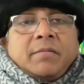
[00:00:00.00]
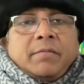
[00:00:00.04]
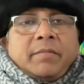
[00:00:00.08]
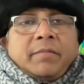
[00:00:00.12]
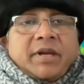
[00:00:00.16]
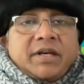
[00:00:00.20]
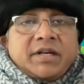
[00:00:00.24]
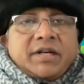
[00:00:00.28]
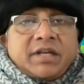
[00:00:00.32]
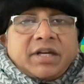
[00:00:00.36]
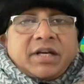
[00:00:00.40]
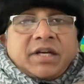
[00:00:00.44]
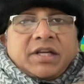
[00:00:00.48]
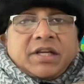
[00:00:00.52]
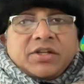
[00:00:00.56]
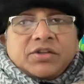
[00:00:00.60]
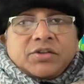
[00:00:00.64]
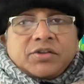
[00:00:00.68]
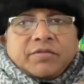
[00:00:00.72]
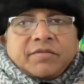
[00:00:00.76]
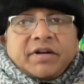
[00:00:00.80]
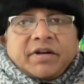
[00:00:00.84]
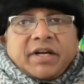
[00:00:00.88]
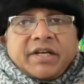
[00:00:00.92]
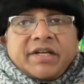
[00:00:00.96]

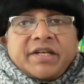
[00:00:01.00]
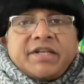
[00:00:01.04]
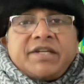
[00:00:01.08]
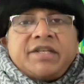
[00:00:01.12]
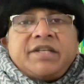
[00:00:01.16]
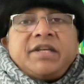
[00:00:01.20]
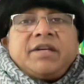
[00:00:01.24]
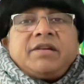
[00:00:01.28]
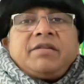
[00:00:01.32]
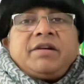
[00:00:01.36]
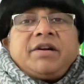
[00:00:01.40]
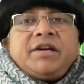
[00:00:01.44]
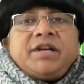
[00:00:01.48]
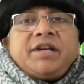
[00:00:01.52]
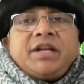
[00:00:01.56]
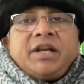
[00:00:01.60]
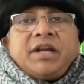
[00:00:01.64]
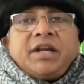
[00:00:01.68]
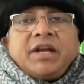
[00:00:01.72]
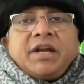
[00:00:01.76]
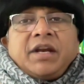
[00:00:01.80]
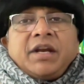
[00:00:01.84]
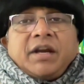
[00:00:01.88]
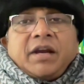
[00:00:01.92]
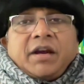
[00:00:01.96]
maintenance of gut integrity,
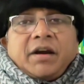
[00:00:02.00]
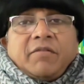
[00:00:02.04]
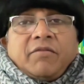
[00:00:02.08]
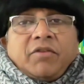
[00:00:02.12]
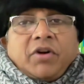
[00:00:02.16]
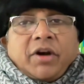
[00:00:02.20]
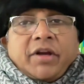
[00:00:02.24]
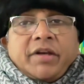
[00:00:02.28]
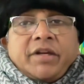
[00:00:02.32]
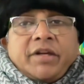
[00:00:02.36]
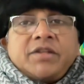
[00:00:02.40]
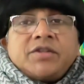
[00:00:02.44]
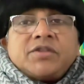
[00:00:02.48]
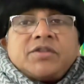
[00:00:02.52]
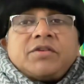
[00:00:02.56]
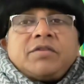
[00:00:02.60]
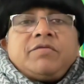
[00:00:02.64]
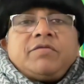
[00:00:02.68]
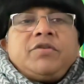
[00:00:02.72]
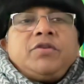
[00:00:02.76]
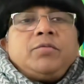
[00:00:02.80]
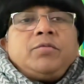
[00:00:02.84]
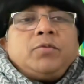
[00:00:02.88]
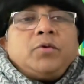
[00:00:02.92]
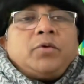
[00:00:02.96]
avoidance
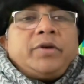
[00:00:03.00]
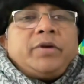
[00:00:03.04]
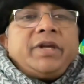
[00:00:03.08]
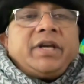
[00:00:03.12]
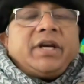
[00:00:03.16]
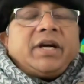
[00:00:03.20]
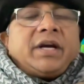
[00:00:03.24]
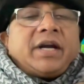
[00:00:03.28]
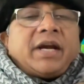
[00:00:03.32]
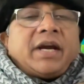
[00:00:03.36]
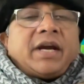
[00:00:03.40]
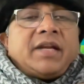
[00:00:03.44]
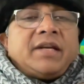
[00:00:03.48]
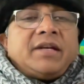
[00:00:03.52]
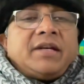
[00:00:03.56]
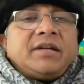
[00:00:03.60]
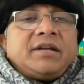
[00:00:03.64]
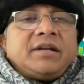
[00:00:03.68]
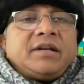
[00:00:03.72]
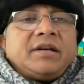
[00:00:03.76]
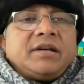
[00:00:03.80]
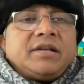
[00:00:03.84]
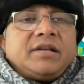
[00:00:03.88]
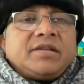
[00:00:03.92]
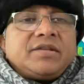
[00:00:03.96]
of pneumonia,
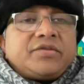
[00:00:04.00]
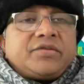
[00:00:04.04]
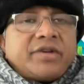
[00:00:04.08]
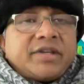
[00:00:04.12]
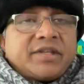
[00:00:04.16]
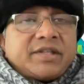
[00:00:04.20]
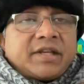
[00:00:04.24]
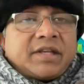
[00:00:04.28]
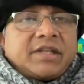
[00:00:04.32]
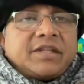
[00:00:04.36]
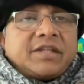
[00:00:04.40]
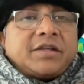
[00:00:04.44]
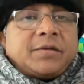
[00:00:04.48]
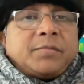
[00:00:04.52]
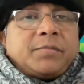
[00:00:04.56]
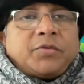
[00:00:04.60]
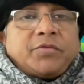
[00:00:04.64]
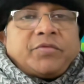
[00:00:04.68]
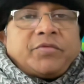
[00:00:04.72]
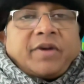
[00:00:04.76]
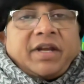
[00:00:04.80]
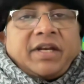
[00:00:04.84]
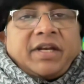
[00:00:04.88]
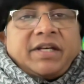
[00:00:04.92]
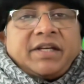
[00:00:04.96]
and stress ulcer
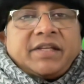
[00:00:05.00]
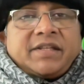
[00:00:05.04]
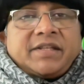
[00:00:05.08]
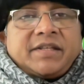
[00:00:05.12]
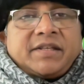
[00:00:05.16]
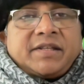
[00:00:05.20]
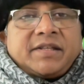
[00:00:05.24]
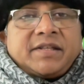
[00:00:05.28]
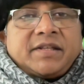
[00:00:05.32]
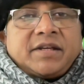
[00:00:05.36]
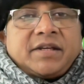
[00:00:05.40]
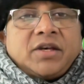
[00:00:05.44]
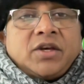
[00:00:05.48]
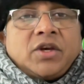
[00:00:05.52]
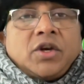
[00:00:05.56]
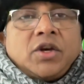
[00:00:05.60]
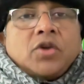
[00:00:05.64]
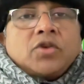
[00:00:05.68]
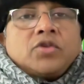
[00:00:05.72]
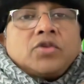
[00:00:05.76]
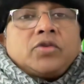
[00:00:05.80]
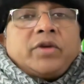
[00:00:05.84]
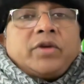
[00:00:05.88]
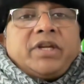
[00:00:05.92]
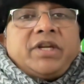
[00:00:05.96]
prophylaxis.
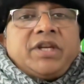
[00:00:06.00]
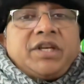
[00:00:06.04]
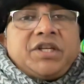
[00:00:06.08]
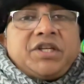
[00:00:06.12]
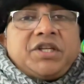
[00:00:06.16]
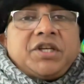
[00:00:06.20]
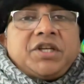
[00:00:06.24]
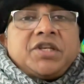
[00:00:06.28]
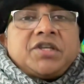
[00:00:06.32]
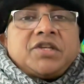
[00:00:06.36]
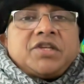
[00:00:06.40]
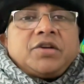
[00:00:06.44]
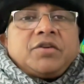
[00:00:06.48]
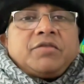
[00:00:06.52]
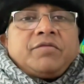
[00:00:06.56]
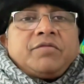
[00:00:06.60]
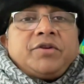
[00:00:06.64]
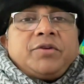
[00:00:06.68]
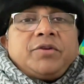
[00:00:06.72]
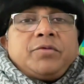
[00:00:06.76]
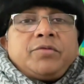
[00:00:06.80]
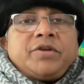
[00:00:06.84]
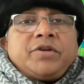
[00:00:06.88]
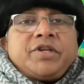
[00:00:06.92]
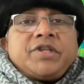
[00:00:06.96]
So initiation of
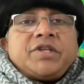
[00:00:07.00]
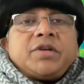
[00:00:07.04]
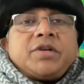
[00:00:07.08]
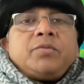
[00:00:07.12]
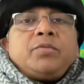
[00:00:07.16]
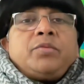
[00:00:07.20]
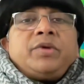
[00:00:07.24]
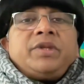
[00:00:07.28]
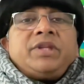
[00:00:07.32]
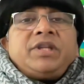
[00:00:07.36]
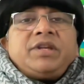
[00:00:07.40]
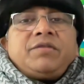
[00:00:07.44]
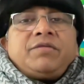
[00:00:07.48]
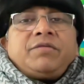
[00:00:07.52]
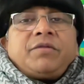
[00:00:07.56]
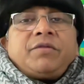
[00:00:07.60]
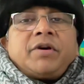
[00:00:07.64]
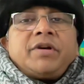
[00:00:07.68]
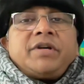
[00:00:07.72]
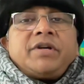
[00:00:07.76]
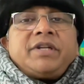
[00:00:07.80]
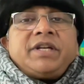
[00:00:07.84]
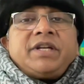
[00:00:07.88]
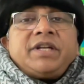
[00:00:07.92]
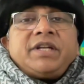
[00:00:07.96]
nutrition within
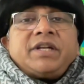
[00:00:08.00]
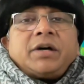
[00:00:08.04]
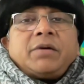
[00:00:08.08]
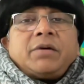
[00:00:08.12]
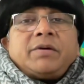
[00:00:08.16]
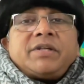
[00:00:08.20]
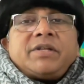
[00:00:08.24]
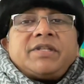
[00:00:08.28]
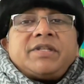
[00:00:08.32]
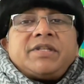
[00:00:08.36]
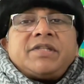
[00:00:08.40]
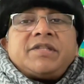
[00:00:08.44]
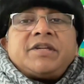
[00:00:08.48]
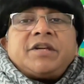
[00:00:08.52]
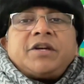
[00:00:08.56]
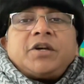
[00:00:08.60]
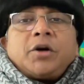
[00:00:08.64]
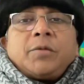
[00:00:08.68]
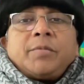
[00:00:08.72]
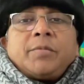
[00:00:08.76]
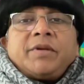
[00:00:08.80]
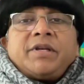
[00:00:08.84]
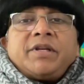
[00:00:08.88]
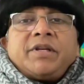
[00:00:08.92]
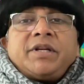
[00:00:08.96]
48 hours is
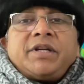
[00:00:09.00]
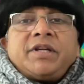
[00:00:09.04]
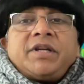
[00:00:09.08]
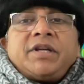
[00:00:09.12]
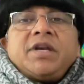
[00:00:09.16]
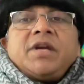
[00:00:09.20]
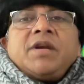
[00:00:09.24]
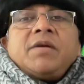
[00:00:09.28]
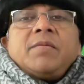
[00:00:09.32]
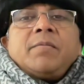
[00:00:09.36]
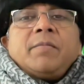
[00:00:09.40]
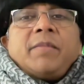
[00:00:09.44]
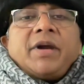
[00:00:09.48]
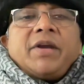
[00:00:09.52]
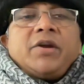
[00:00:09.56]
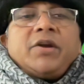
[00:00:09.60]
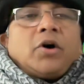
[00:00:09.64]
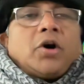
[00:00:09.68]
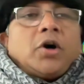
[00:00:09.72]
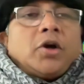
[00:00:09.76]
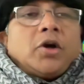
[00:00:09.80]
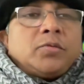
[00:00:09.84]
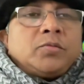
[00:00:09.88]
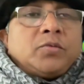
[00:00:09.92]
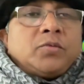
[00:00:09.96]
recommended by
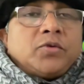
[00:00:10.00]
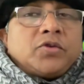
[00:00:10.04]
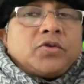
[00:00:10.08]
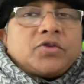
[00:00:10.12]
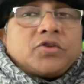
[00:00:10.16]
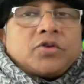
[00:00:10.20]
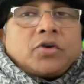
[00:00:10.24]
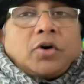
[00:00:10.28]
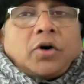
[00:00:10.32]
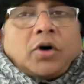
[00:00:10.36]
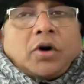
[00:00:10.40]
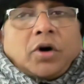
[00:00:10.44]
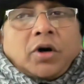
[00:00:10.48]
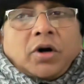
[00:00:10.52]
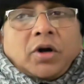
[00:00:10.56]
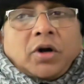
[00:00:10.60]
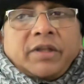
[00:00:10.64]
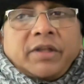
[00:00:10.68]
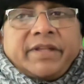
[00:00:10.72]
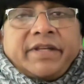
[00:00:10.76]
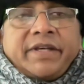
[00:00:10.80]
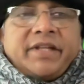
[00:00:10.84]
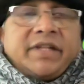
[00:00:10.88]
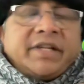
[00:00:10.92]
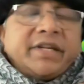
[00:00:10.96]
almost
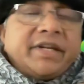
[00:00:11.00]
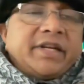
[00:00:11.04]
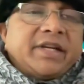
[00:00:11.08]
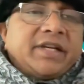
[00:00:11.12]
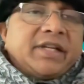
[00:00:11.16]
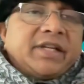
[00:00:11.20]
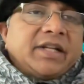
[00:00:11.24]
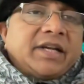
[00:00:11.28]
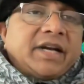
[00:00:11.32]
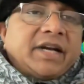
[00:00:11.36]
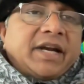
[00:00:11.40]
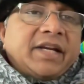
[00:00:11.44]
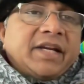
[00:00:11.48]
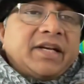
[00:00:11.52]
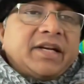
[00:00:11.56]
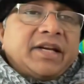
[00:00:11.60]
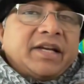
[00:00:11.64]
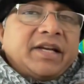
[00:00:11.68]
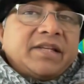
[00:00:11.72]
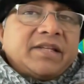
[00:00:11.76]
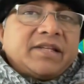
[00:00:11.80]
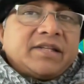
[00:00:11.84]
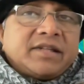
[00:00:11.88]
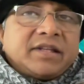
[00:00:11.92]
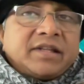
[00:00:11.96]
all the clinical
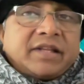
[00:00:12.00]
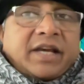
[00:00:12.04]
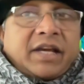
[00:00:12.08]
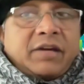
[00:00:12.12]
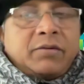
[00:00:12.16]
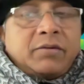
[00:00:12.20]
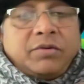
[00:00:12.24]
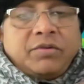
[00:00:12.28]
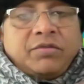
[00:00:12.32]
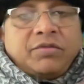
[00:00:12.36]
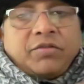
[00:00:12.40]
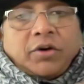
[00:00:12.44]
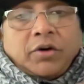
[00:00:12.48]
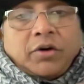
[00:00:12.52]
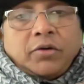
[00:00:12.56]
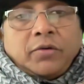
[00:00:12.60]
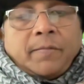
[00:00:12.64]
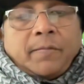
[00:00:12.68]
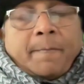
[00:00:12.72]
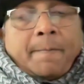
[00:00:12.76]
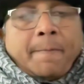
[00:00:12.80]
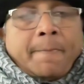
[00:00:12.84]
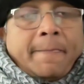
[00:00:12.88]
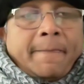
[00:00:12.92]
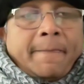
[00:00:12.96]
guidelines that we follow.